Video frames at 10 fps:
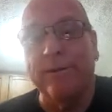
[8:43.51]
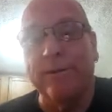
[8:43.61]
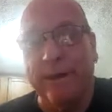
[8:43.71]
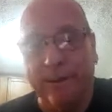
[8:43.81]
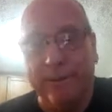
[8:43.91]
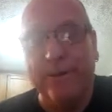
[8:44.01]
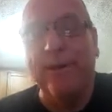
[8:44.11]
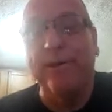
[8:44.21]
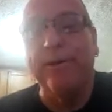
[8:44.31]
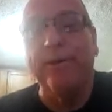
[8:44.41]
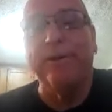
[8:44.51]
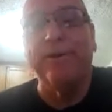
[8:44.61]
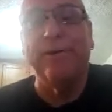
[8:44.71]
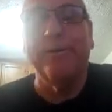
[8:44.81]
Like I was telling you earlier, if